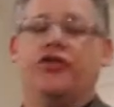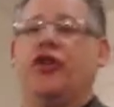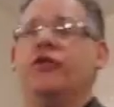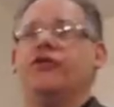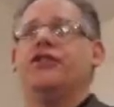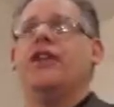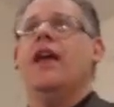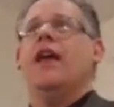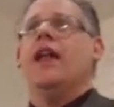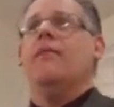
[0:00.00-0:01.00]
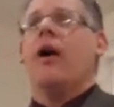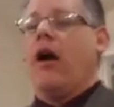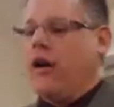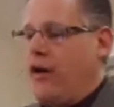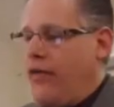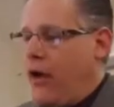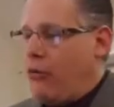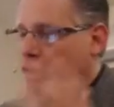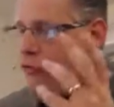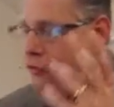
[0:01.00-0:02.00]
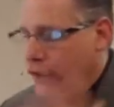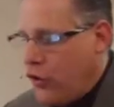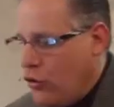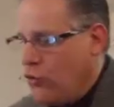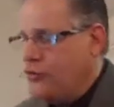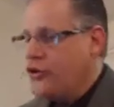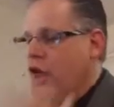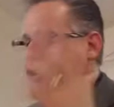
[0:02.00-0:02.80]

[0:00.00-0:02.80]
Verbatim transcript: churches in America that refuse